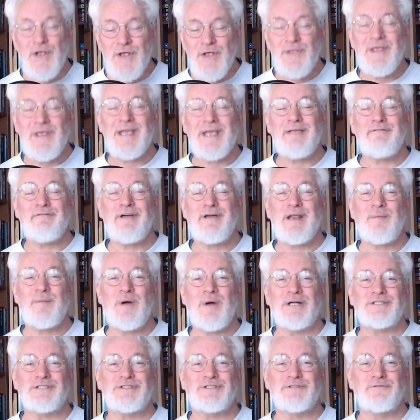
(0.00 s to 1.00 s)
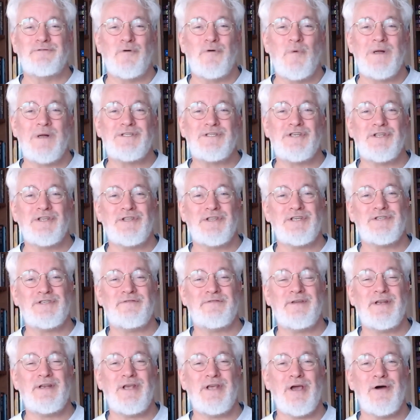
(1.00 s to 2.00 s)
Thank you very much for watching this
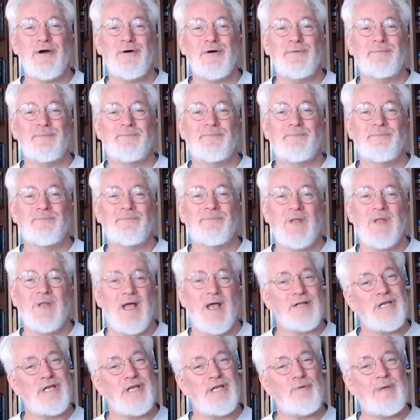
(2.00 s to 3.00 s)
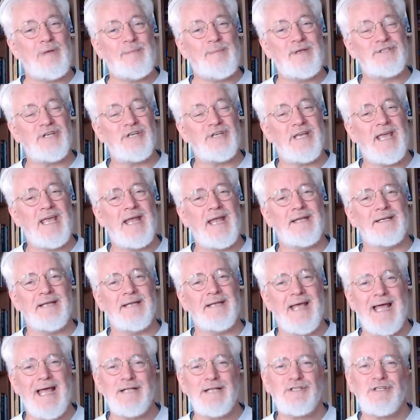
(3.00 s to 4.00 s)
video. Until we meet again
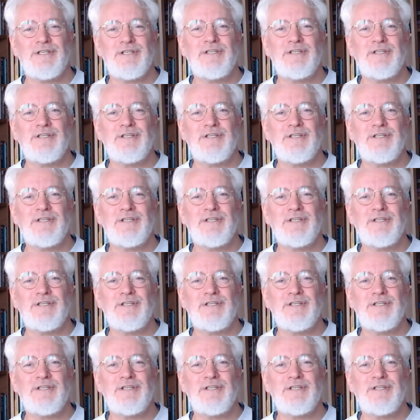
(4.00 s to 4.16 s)
at